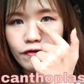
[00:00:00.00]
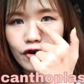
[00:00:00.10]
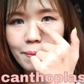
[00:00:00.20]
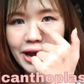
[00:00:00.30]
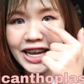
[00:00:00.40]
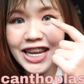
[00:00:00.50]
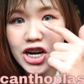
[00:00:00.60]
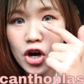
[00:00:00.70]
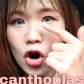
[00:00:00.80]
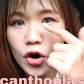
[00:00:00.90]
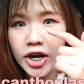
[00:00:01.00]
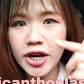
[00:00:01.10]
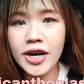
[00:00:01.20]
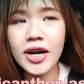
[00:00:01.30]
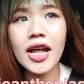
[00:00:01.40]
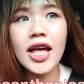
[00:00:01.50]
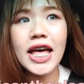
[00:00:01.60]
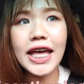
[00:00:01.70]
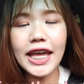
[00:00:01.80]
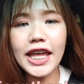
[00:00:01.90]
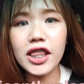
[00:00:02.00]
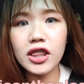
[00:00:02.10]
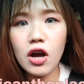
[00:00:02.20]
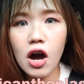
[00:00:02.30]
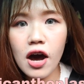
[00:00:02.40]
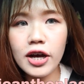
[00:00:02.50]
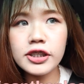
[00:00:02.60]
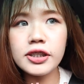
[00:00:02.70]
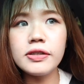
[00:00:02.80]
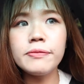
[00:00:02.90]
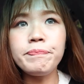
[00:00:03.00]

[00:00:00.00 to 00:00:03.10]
for my inner corner, it costs